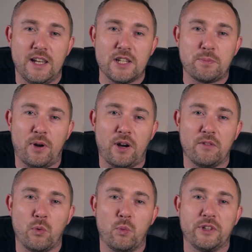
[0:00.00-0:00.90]
It's part
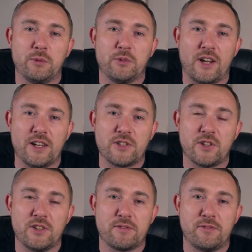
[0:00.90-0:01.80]
of the William Grant &
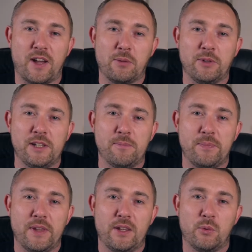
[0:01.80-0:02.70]
Sons family,
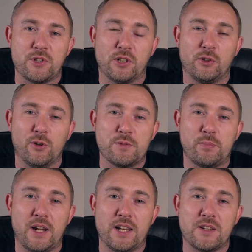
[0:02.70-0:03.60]
which includes
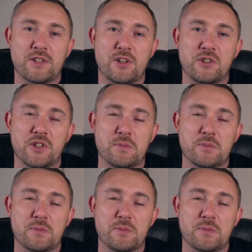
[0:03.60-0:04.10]
brands such